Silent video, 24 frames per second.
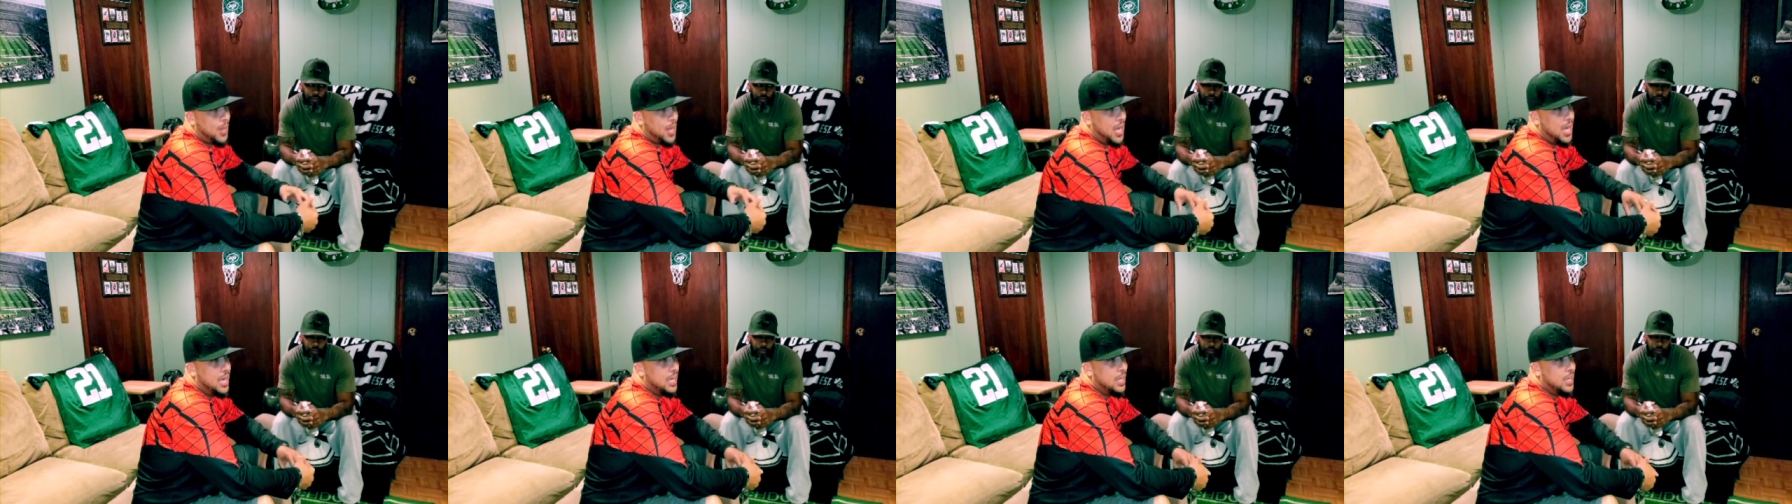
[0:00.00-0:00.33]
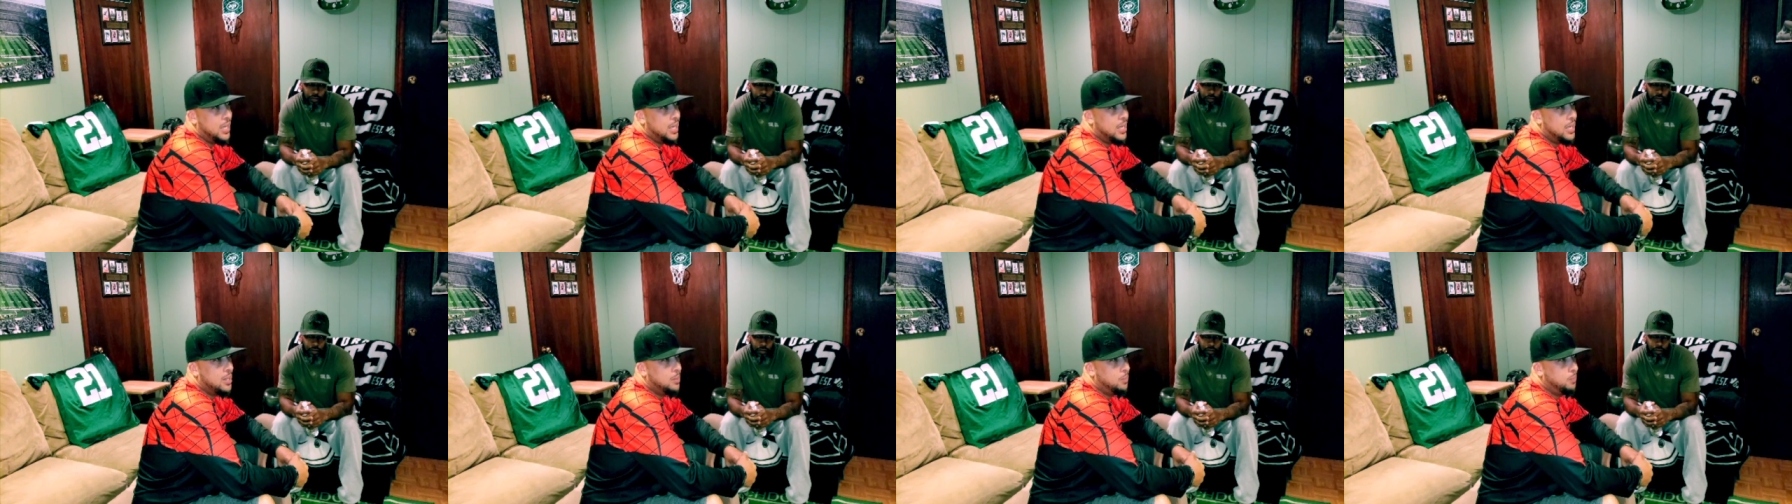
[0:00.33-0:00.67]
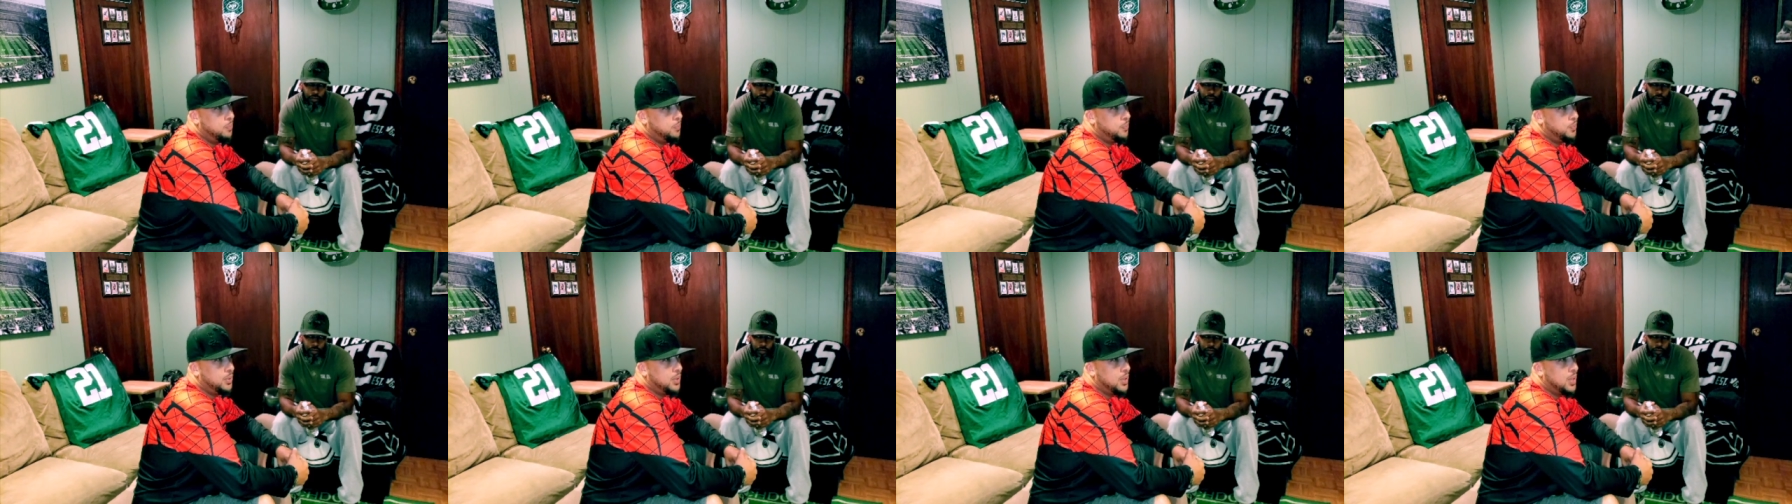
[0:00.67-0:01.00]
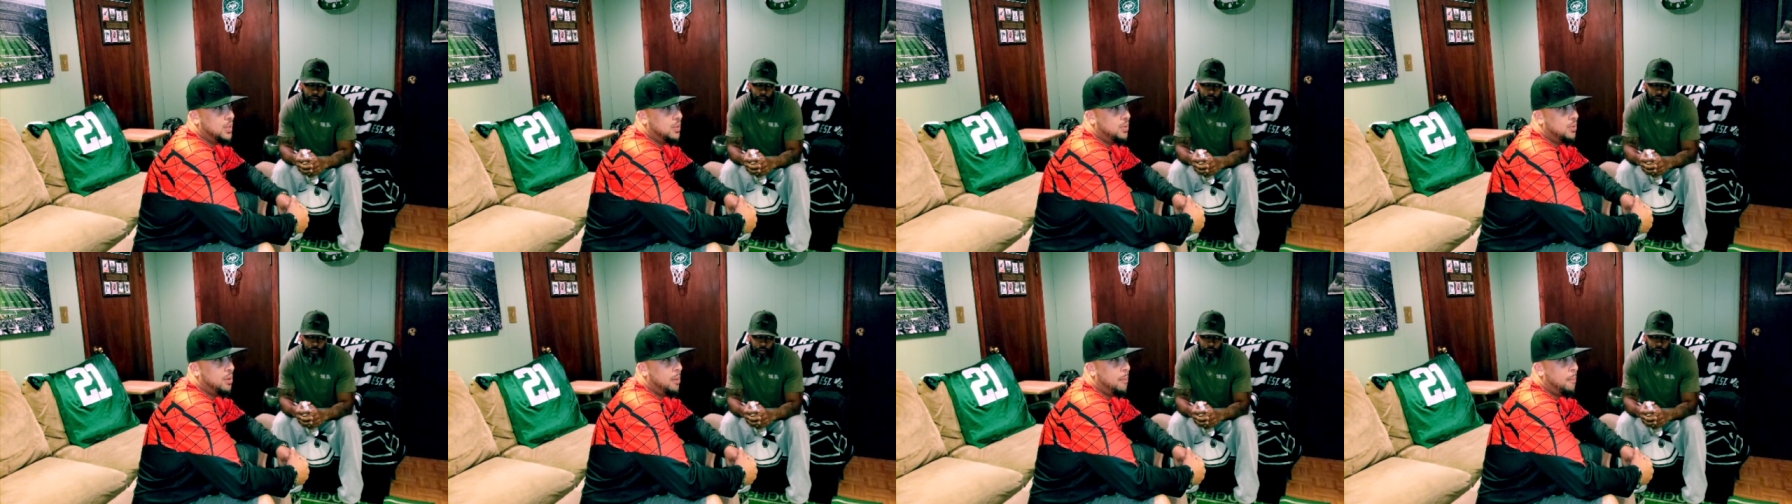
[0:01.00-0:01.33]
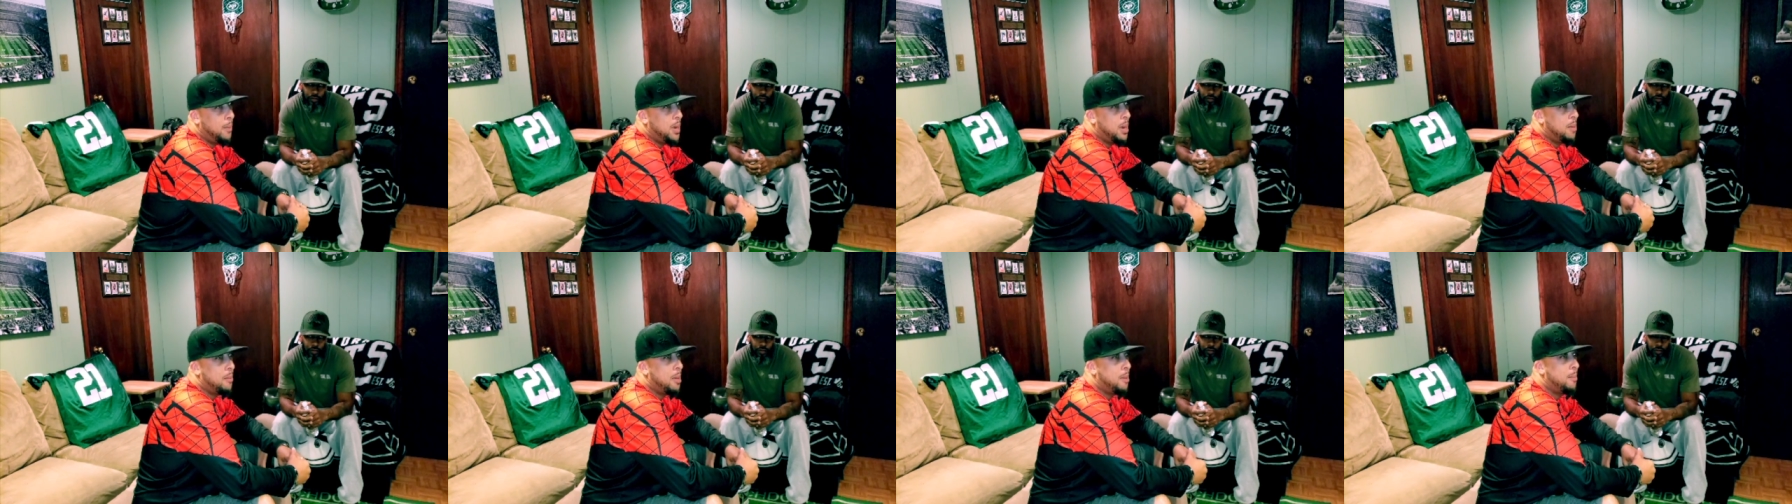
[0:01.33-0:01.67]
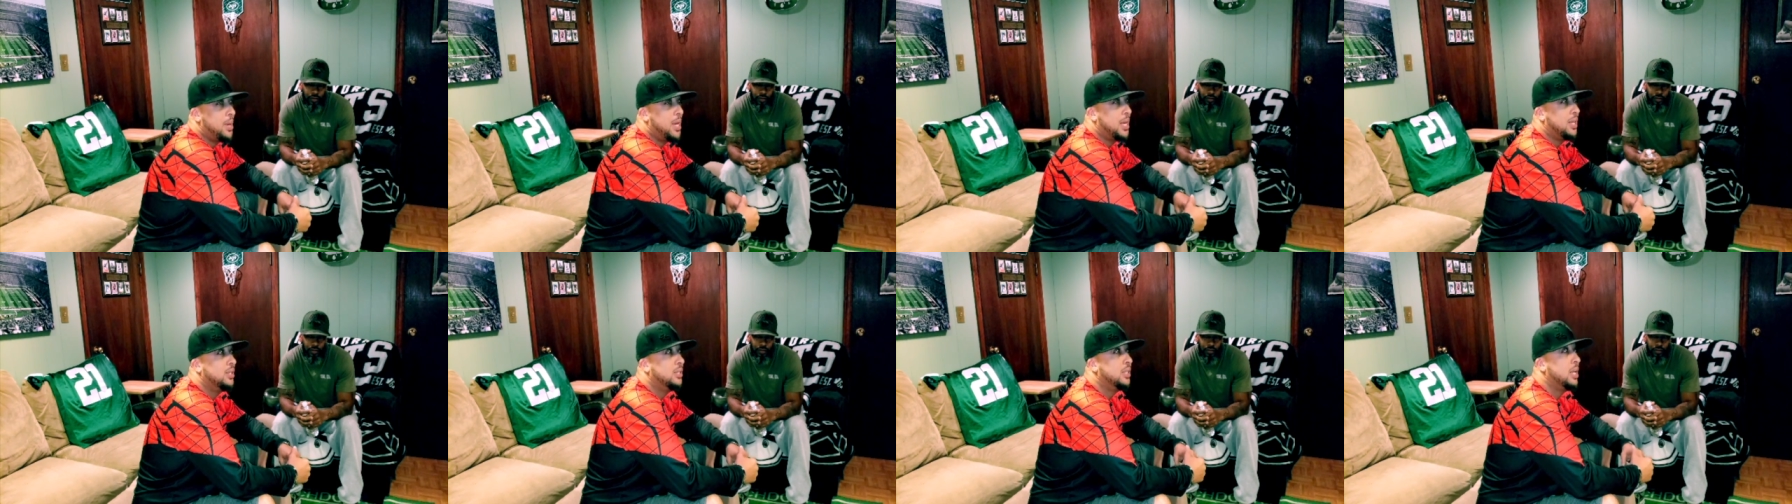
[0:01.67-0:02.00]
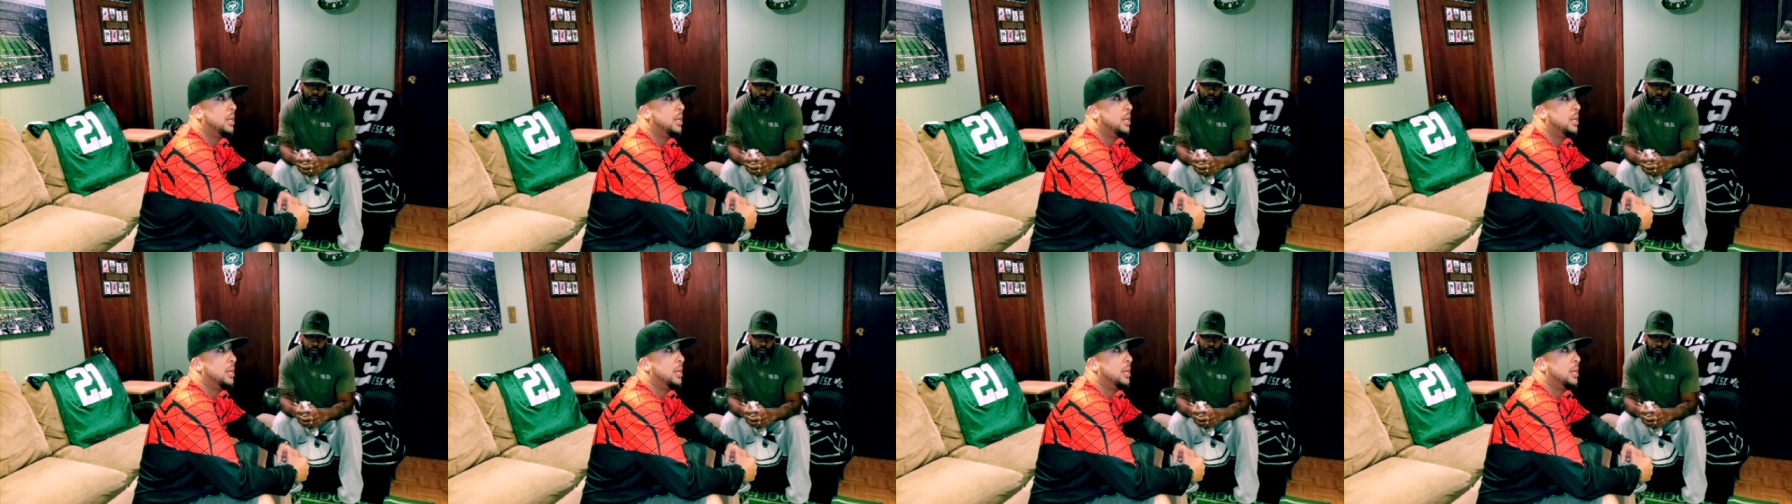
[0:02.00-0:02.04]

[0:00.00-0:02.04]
And me and my man